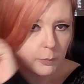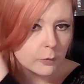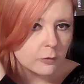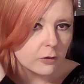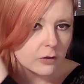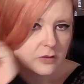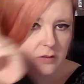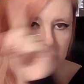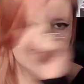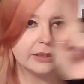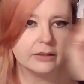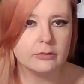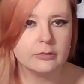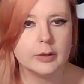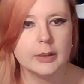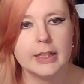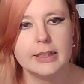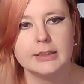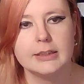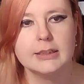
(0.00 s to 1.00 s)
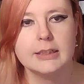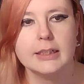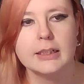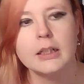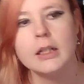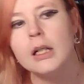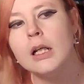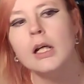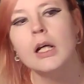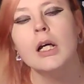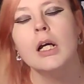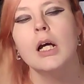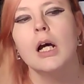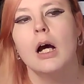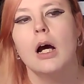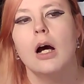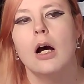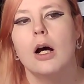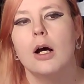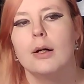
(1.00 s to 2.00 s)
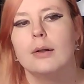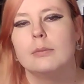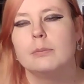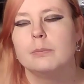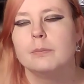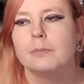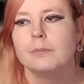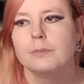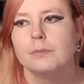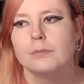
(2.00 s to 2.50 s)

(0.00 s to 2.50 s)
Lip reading: across here in editing, that